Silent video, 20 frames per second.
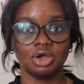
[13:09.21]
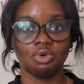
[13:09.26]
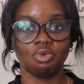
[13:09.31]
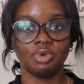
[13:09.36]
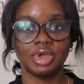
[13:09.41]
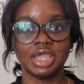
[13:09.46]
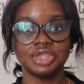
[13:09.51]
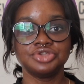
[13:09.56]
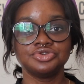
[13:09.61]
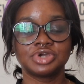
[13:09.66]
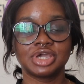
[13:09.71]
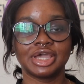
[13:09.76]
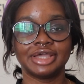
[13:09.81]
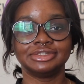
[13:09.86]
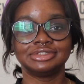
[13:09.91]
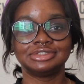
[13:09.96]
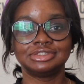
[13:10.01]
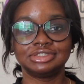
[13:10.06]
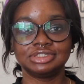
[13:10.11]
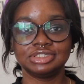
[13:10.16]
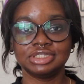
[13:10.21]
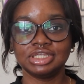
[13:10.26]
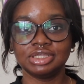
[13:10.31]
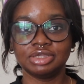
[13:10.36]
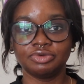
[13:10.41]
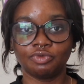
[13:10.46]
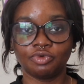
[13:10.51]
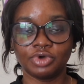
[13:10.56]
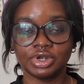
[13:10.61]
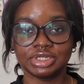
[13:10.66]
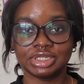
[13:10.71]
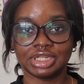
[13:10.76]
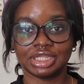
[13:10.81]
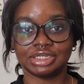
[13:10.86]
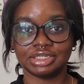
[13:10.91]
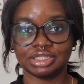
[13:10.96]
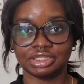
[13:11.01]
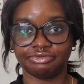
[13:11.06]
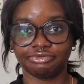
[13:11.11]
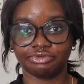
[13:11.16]
where you can see what they
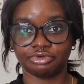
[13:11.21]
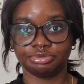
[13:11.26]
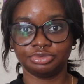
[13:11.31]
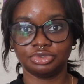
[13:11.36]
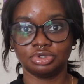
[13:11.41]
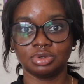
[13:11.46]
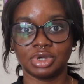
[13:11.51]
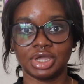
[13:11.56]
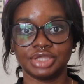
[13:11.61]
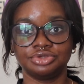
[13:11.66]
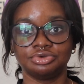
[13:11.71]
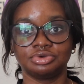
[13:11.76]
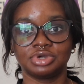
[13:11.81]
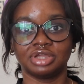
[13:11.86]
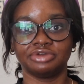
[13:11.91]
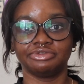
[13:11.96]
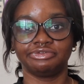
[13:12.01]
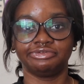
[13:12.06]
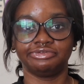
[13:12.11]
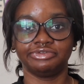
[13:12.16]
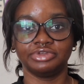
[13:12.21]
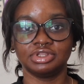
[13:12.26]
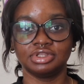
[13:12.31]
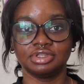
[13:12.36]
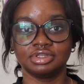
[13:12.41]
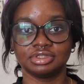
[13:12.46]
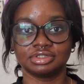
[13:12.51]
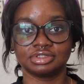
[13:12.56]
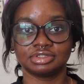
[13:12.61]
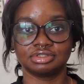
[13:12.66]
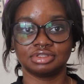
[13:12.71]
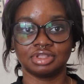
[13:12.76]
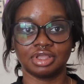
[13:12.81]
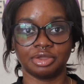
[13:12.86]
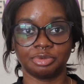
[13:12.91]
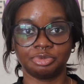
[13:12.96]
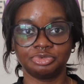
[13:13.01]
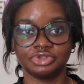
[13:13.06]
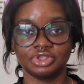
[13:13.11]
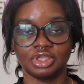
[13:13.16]
need from you, and you can fill in the
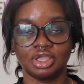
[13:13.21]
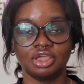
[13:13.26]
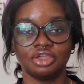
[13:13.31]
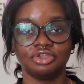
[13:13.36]
steps,